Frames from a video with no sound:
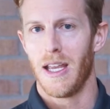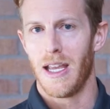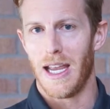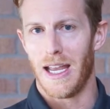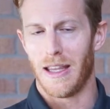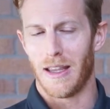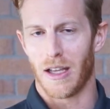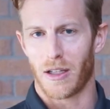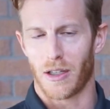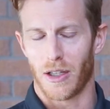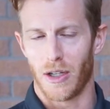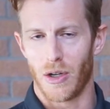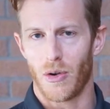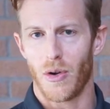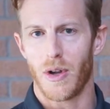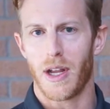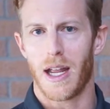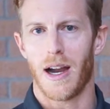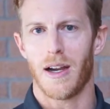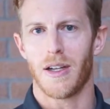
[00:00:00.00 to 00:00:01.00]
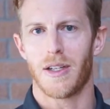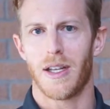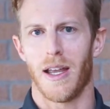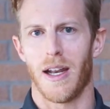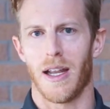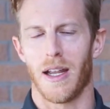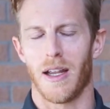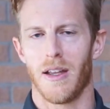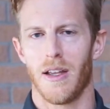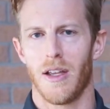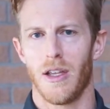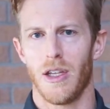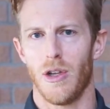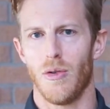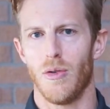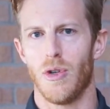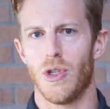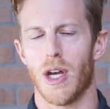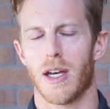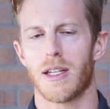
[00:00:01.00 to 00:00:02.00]
In the clinical care setting,
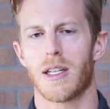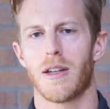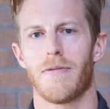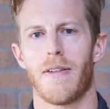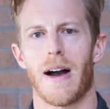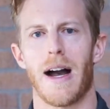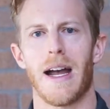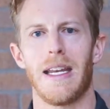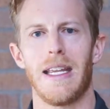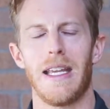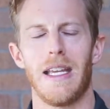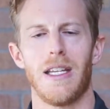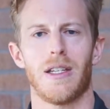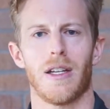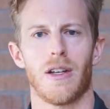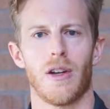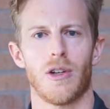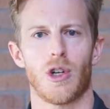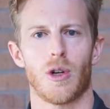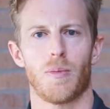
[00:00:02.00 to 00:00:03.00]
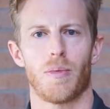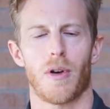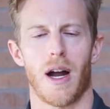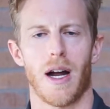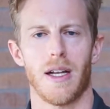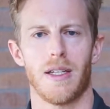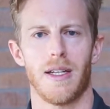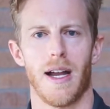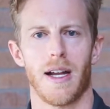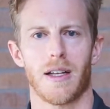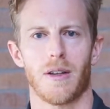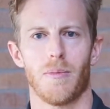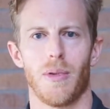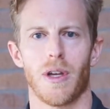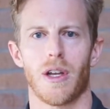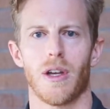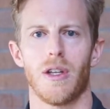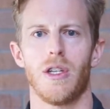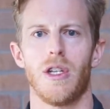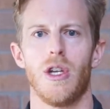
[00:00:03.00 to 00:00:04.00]
you justify an eSignature project
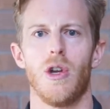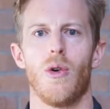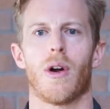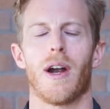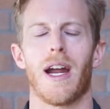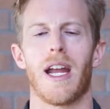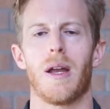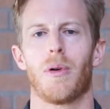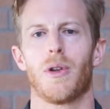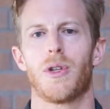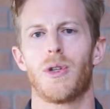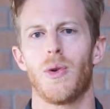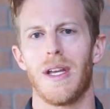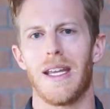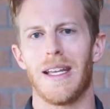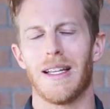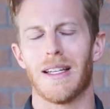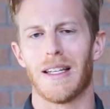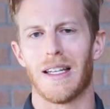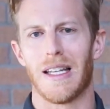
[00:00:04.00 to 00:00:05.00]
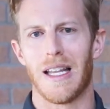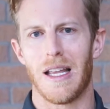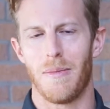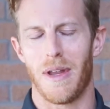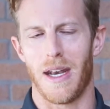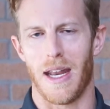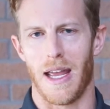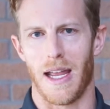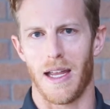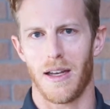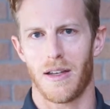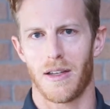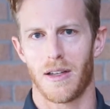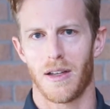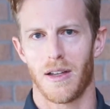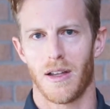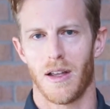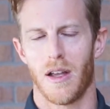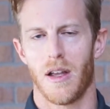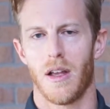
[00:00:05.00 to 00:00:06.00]
because you are able to eliminate
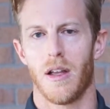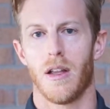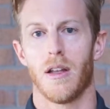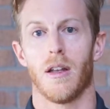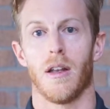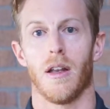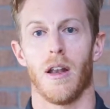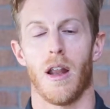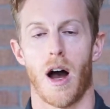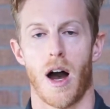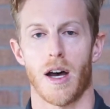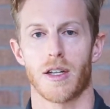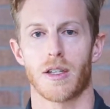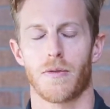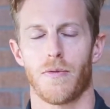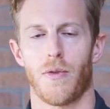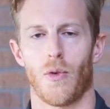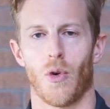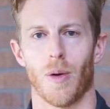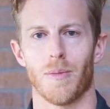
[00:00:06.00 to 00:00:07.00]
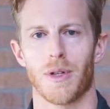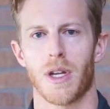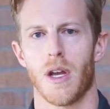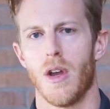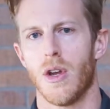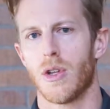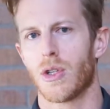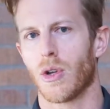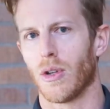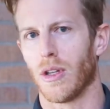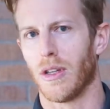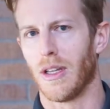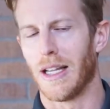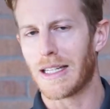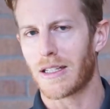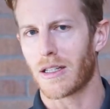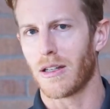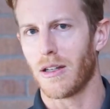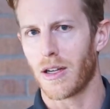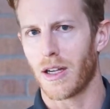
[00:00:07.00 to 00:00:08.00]
lost forms. So
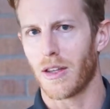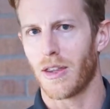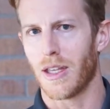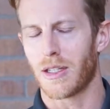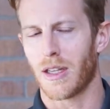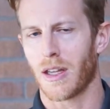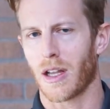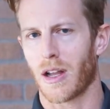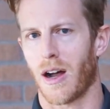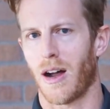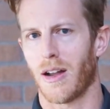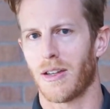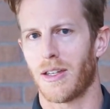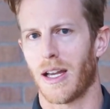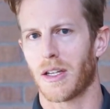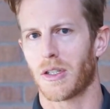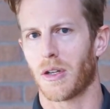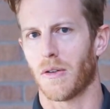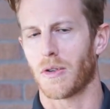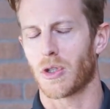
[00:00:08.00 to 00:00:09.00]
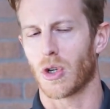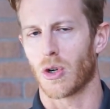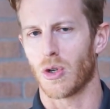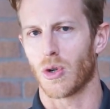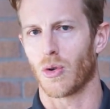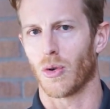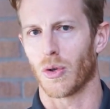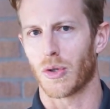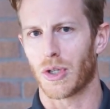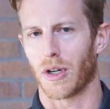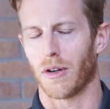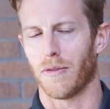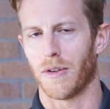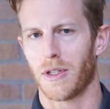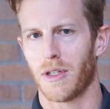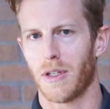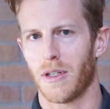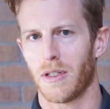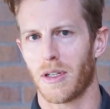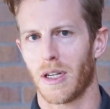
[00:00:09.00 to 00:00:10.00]
let's look at this in the context of surgical
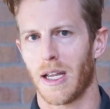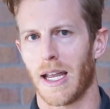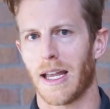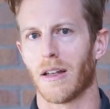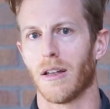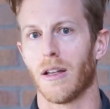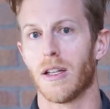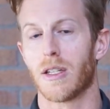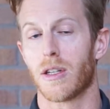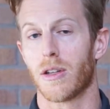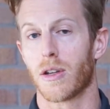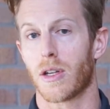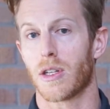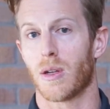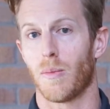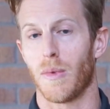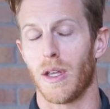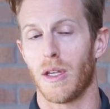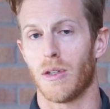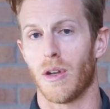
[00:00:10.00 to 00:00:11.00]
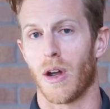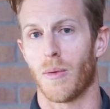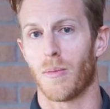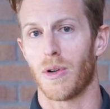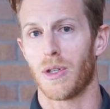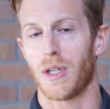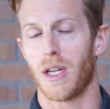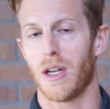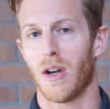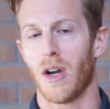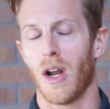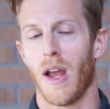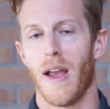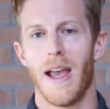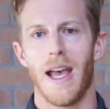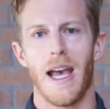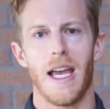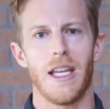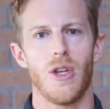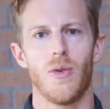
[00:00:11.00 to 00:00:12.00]
services, and let's look at some of these numbers here,
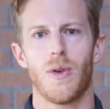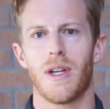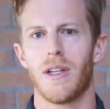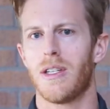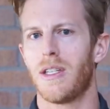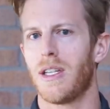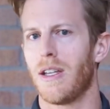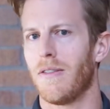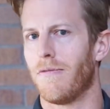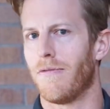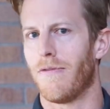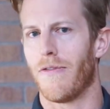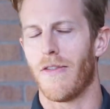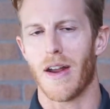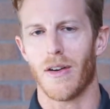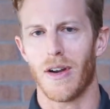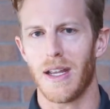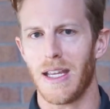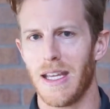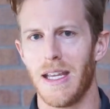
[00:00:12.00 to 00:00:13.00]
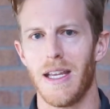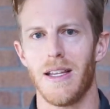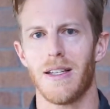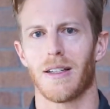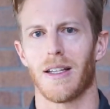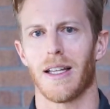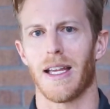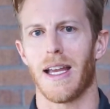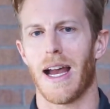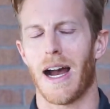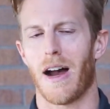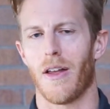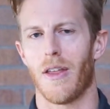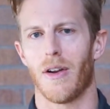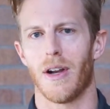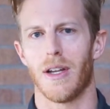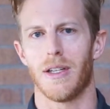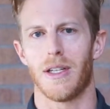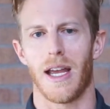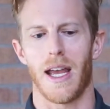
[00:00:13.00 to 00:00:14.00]
and you can see very easily how
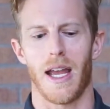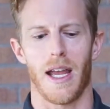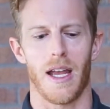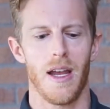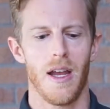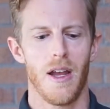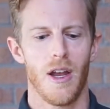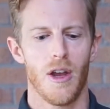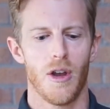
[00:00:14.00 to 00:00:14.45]
there is a